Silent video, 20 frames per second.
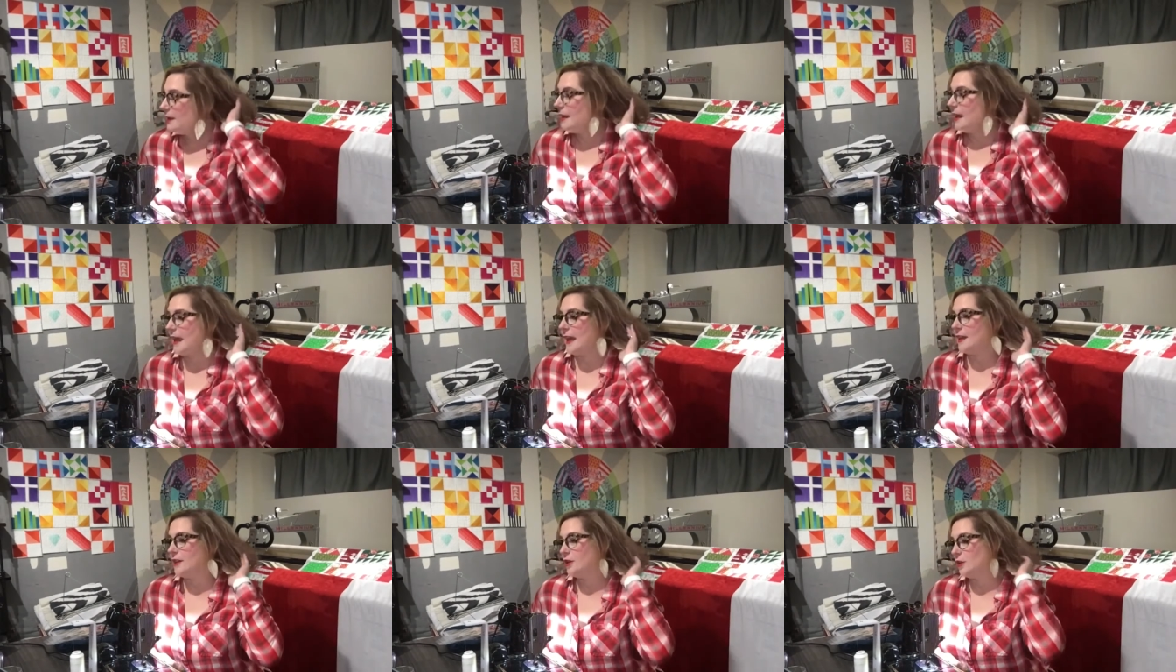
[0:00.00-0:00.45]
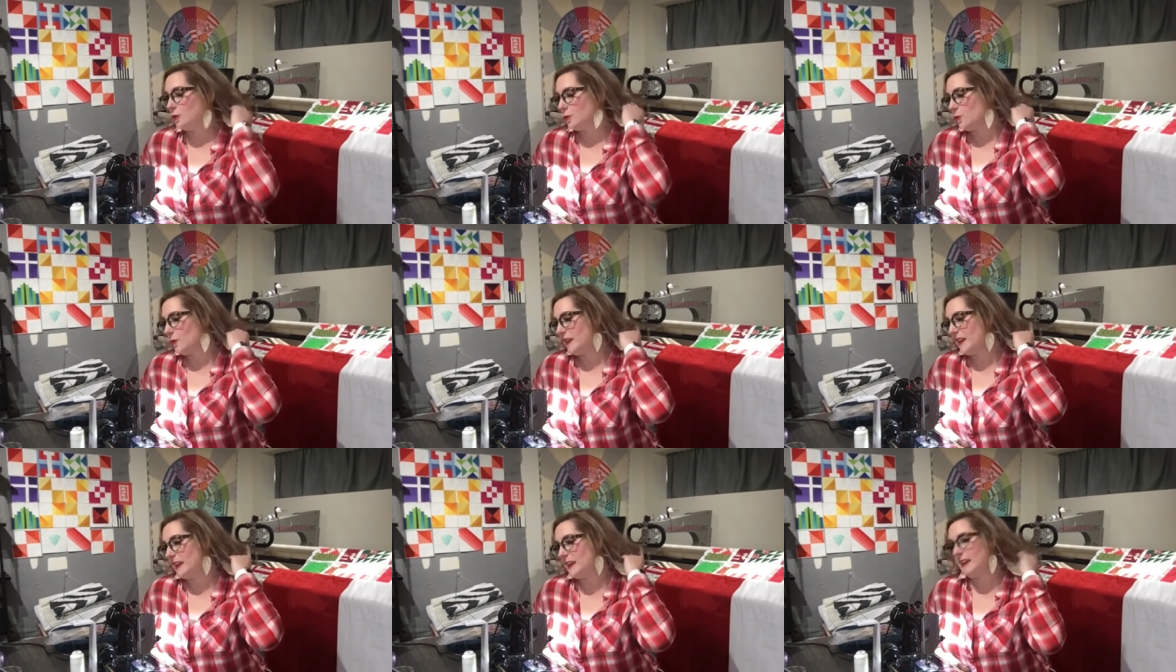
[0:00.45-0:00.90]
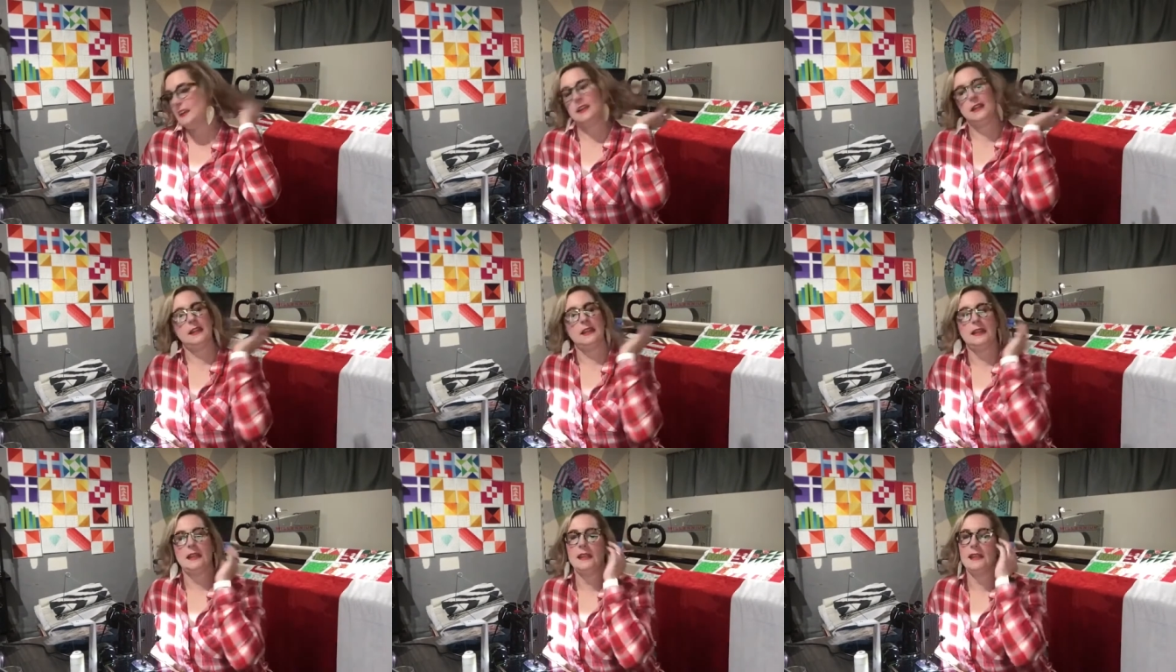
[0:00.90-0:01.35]
and you read
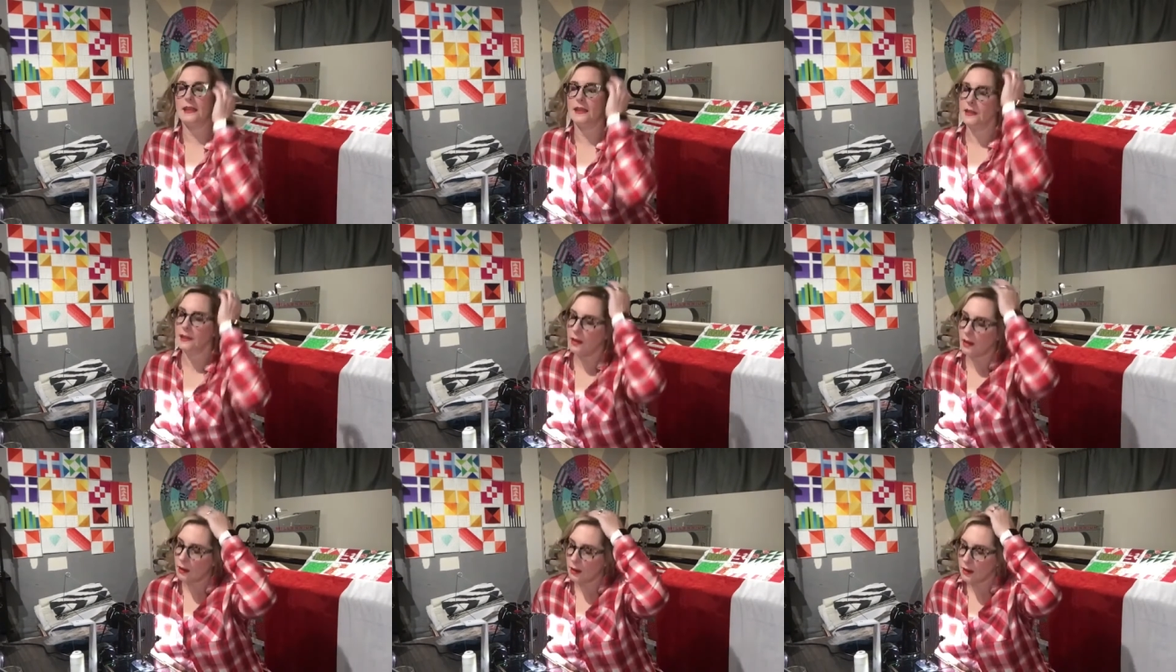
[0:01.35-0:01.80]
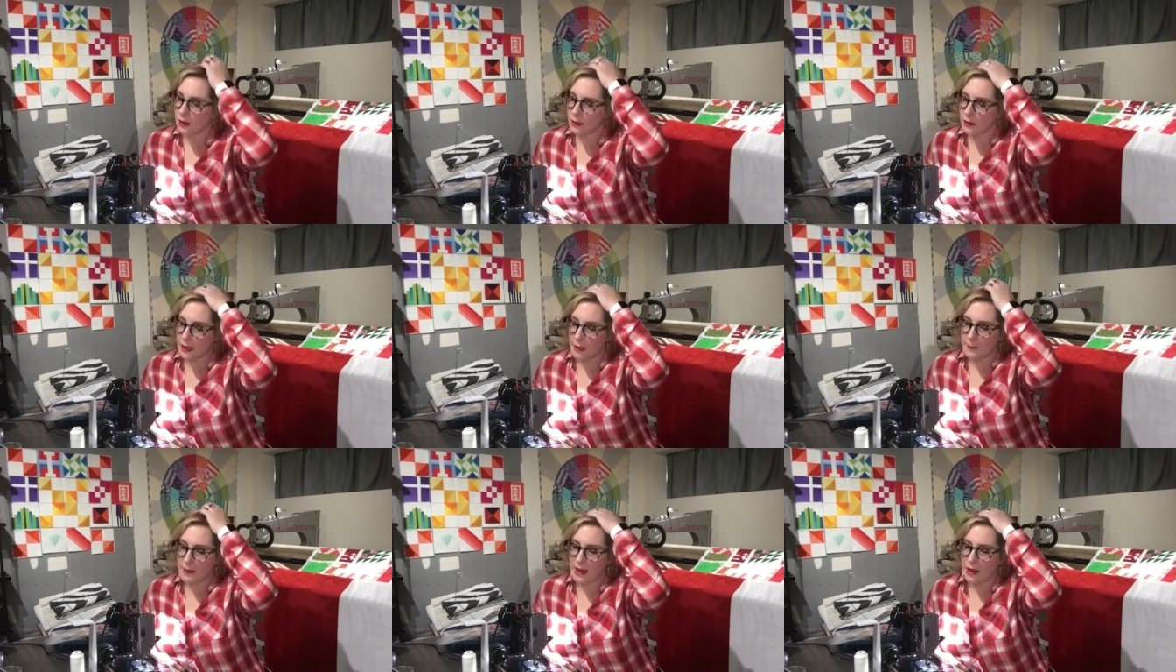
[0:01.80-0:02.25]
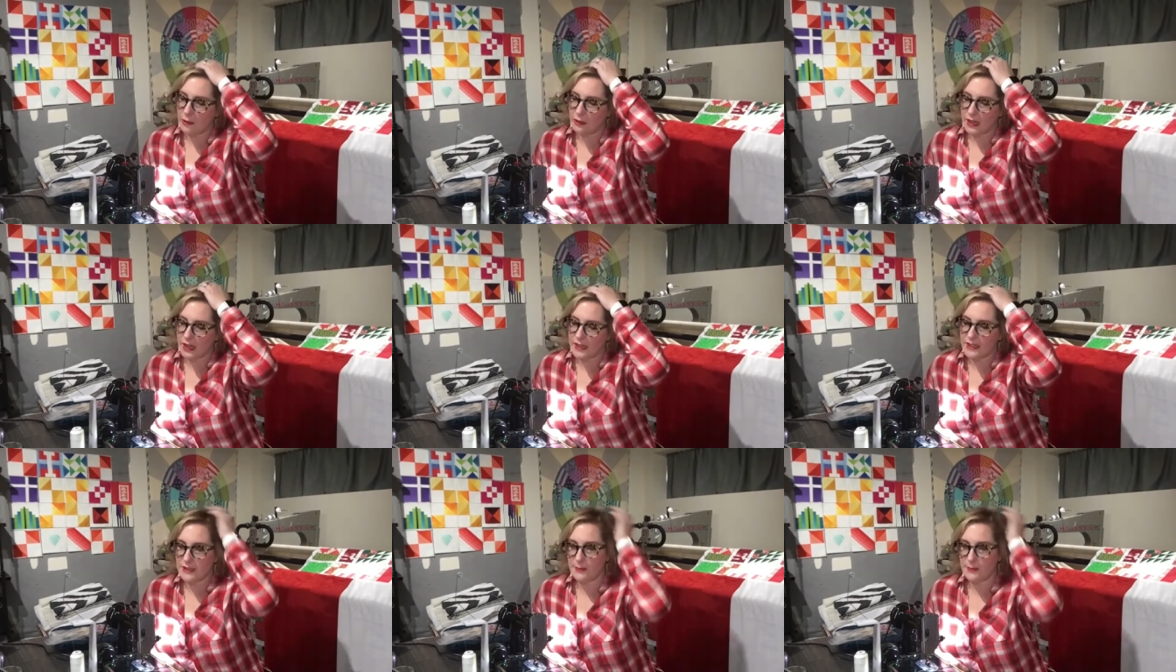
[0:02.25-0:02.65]
in our About Us